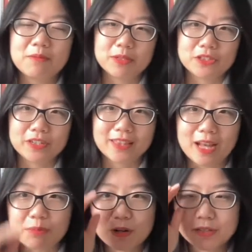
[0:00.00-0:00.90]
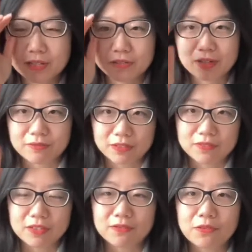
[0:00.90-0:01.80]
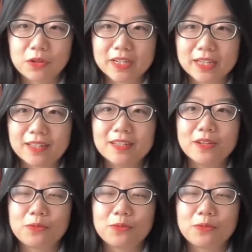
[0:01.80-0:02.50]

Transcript: But during that process, around 1540,